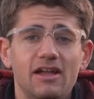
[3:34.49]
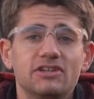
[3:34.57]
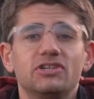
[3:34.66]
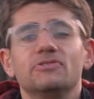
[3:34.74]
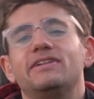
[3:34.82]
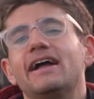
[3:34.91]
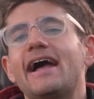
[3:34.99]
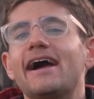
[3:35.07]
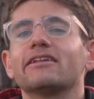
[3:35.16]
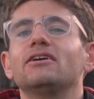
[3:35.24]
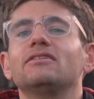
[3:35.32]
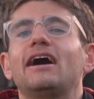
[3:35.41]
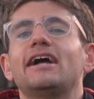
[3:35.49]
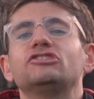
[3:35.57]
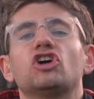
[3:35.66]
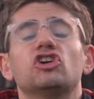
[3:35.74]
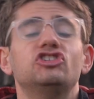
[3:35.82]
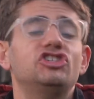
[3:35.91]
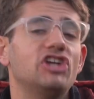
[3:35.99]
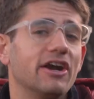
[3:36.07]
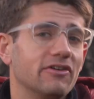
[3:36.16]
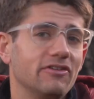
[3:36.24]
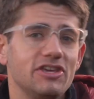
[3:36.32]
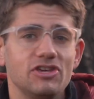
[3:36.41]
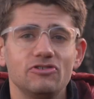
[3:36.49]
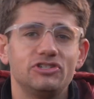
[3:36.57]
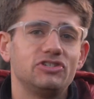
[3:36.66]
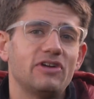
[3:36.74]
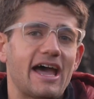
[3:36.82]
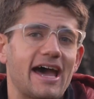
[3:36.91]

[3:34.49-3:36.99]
So diagonal lines are generally used to